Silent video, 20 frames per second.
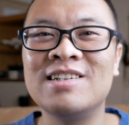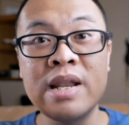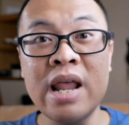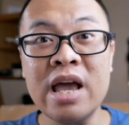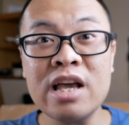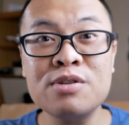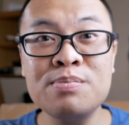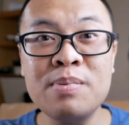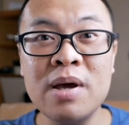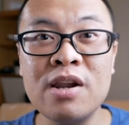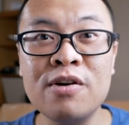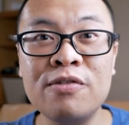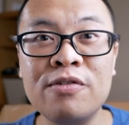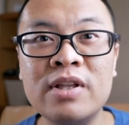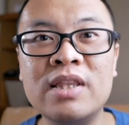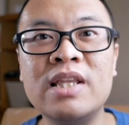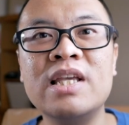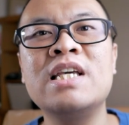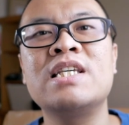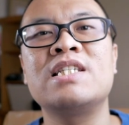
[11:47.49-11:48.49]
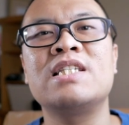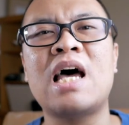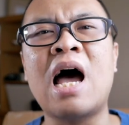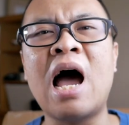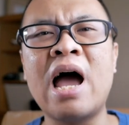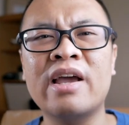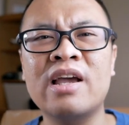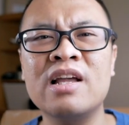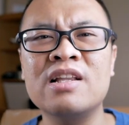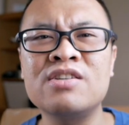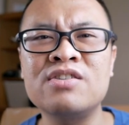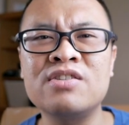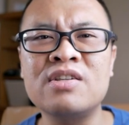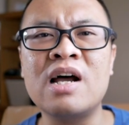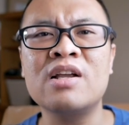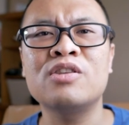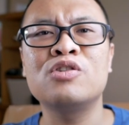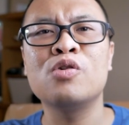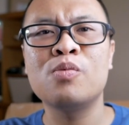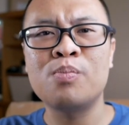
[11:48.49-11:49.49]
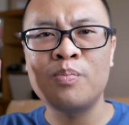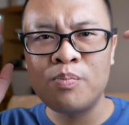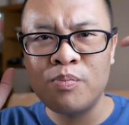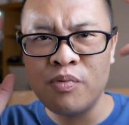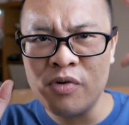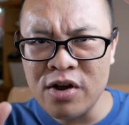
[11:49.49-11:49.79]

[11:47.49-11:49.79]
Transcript: Next benefit is I can start to